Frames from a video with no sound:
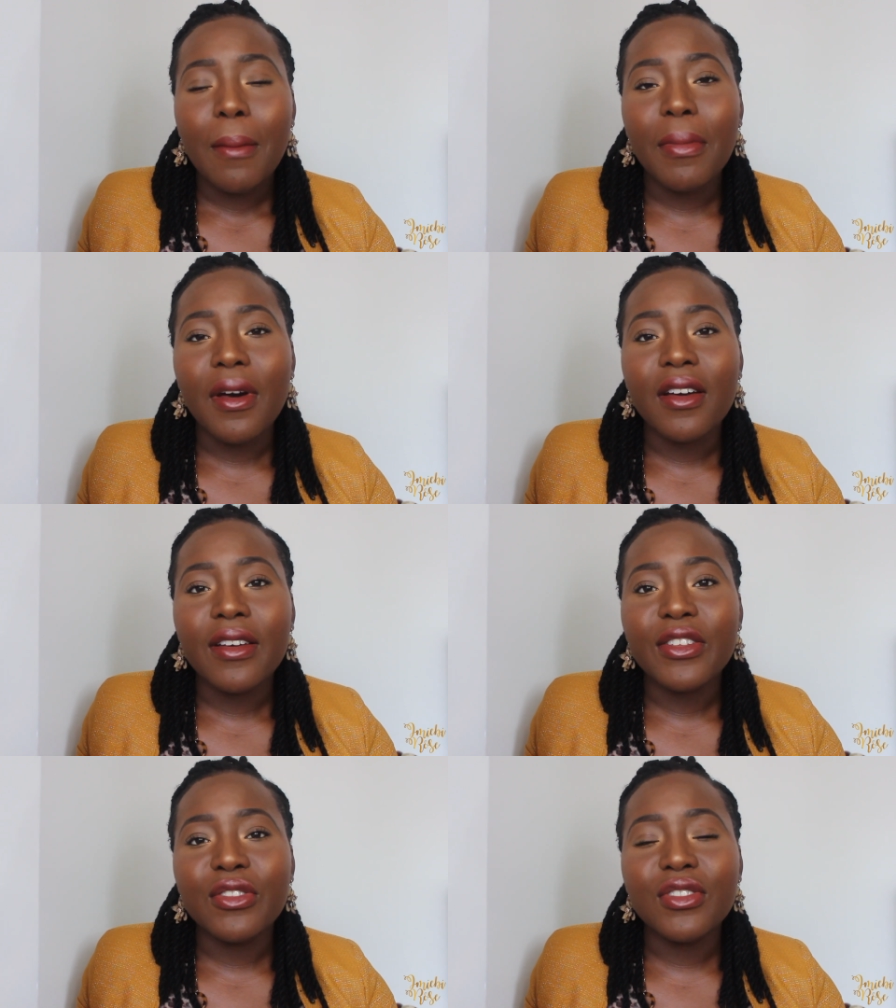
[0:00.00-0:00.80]

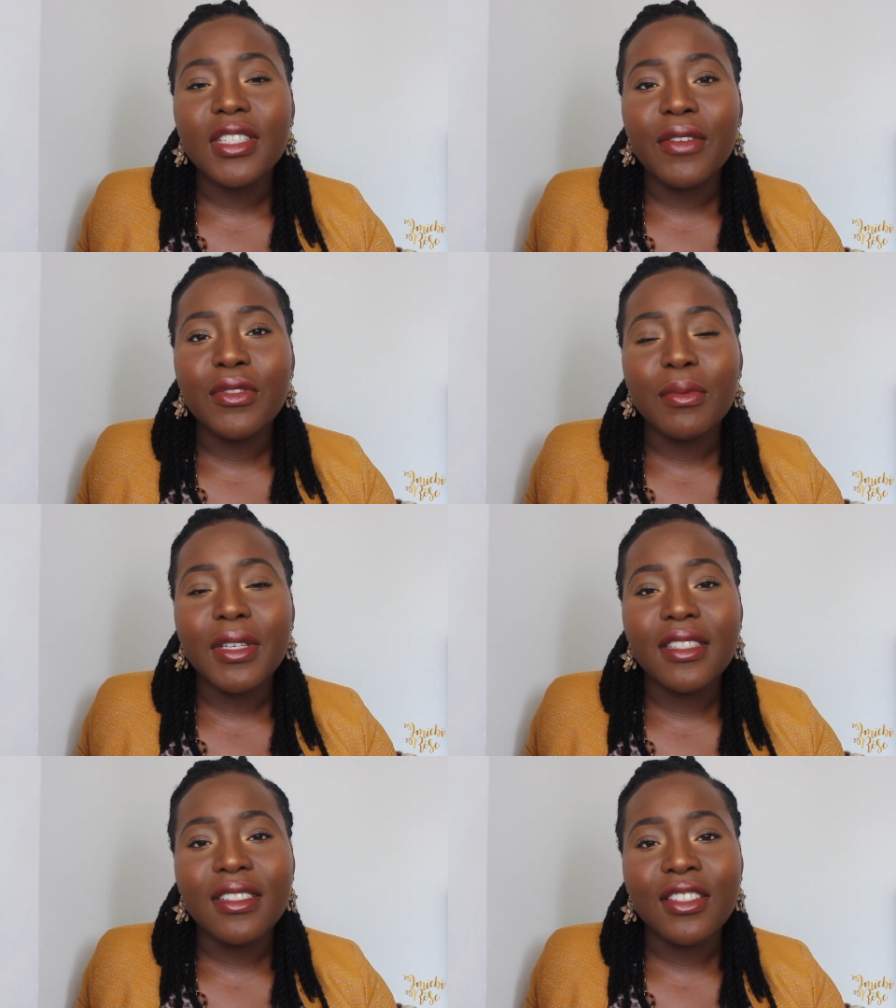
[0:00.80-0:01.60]
but you just have to
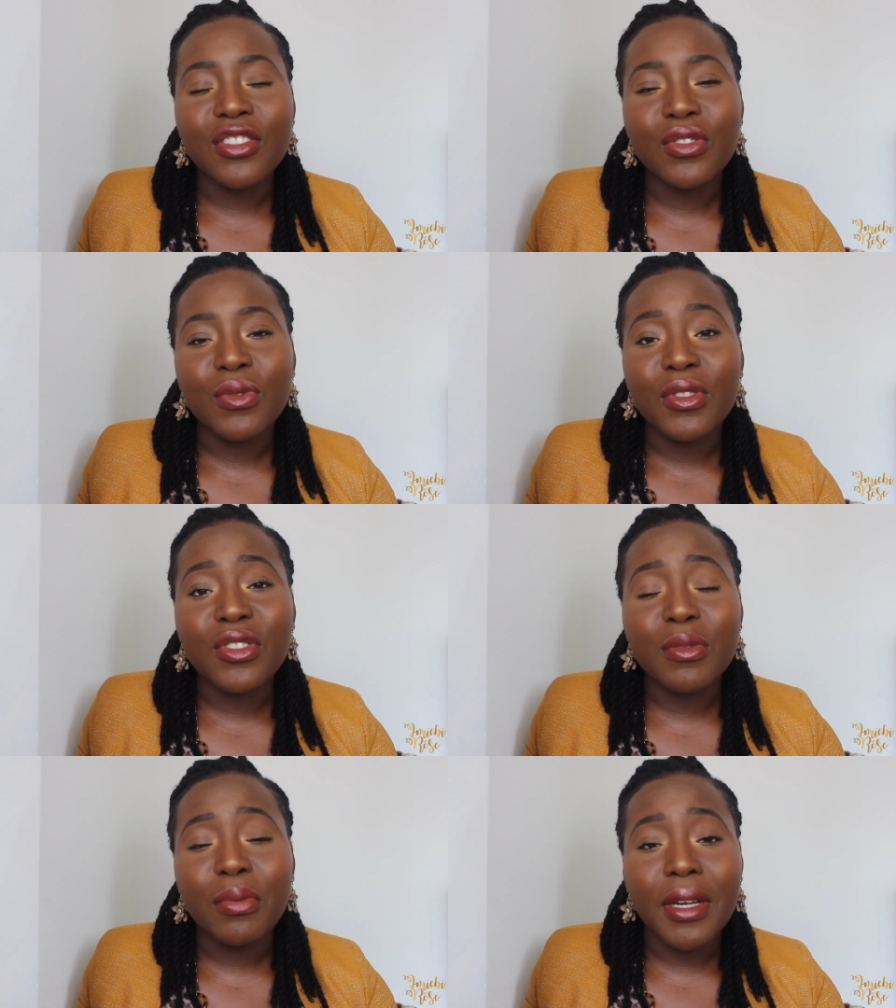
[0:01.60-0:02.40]
be intentional and
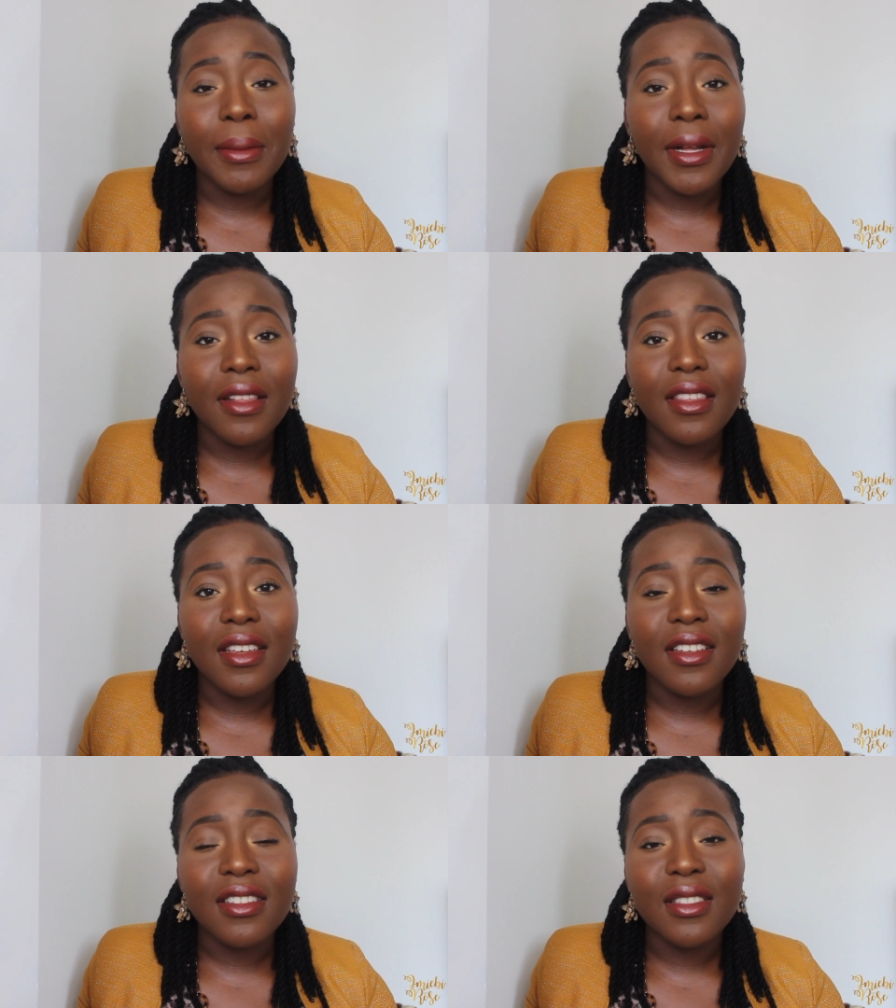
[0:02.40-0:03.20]
just pray about
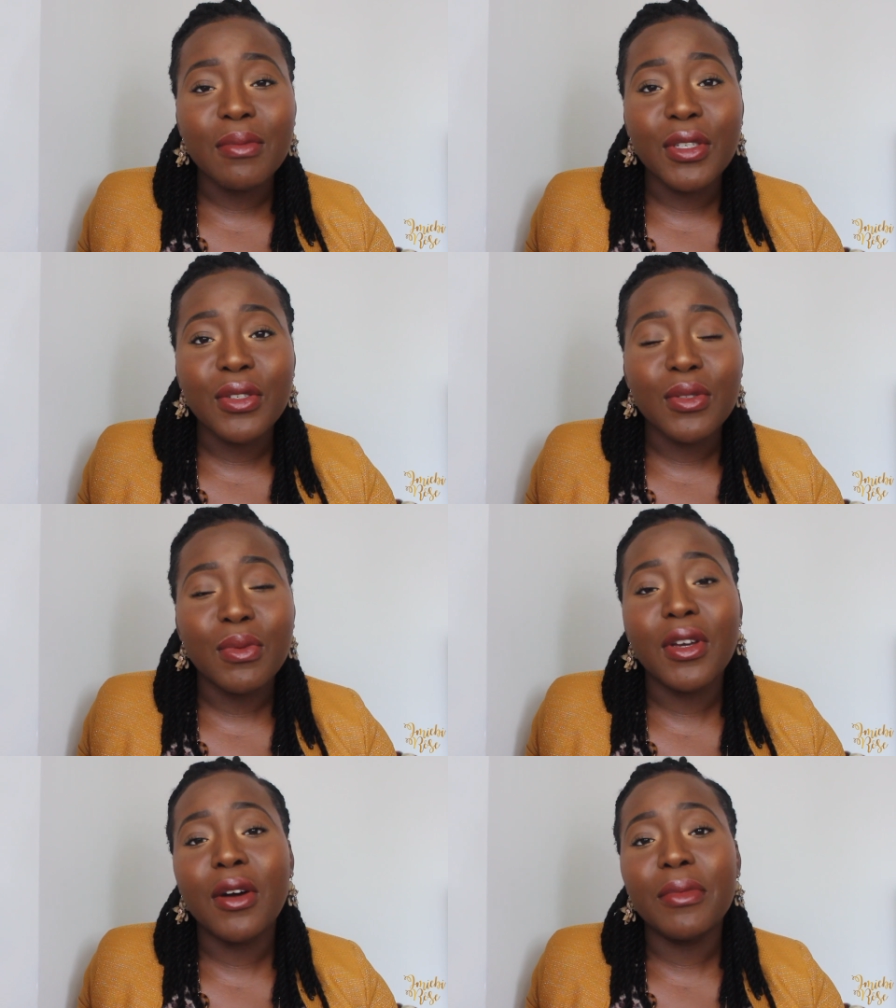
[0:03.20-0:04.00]
things, because
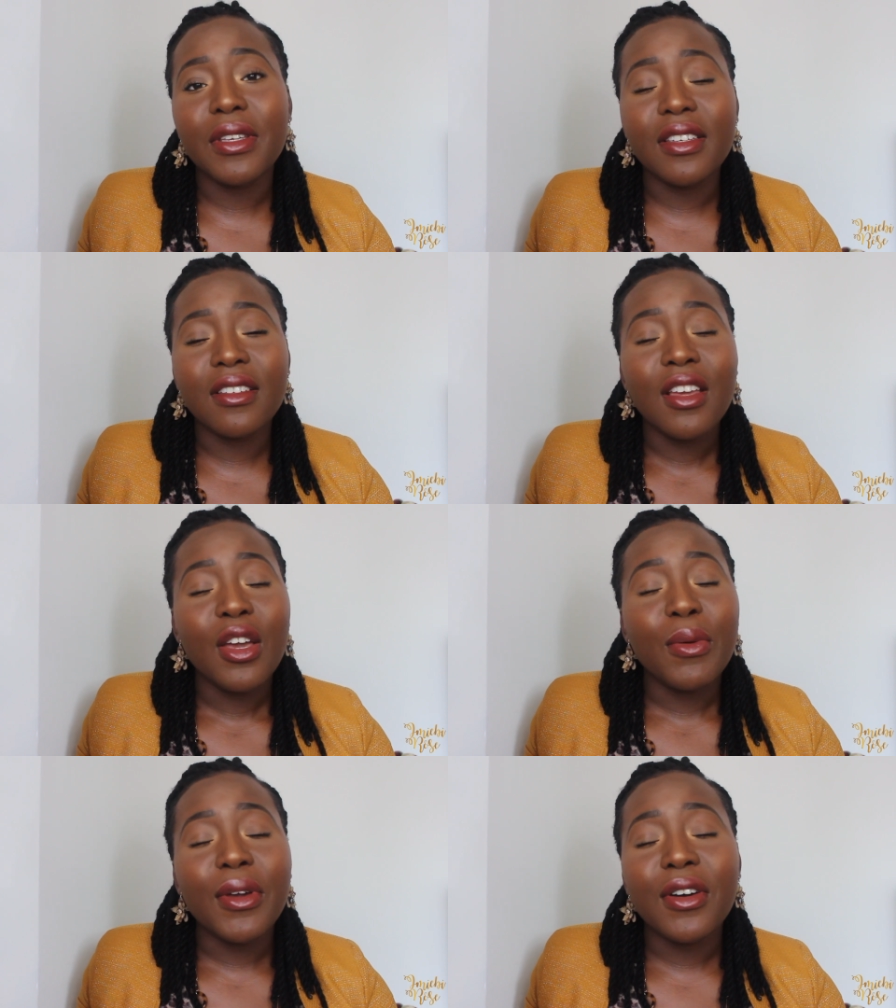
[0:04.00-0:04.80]
we
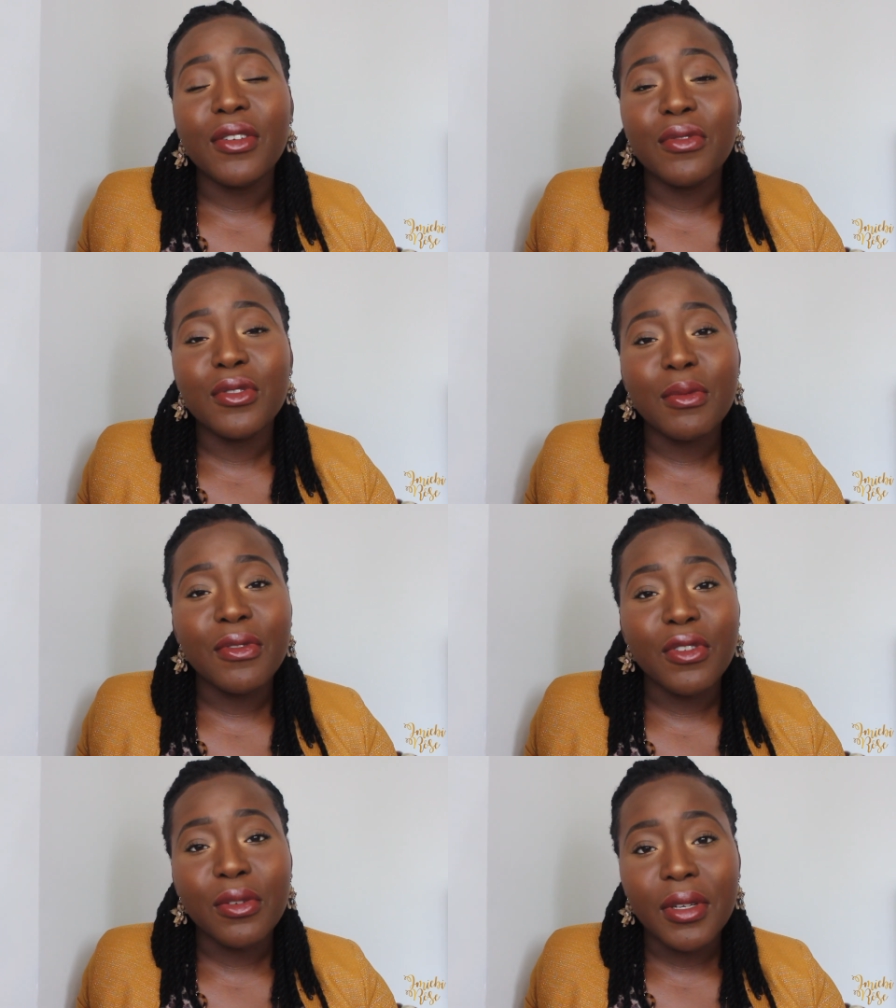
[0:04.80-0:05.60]
can't afford to be
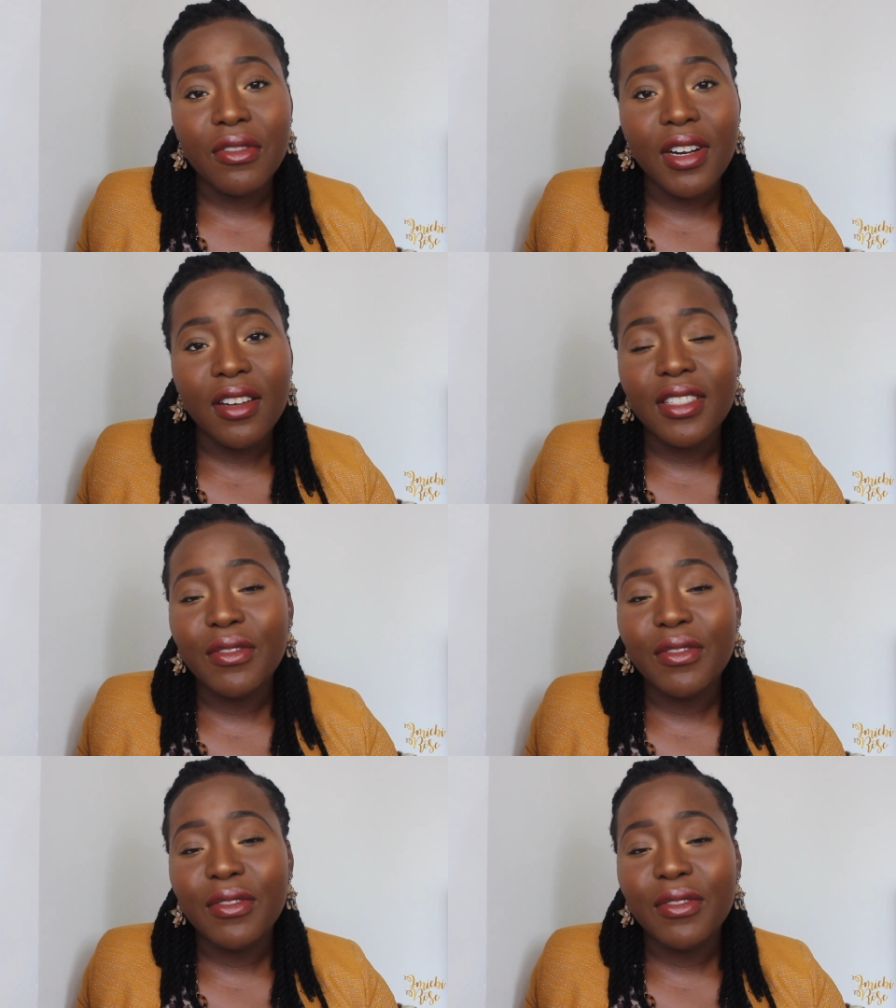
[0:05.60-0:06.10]
following crowds.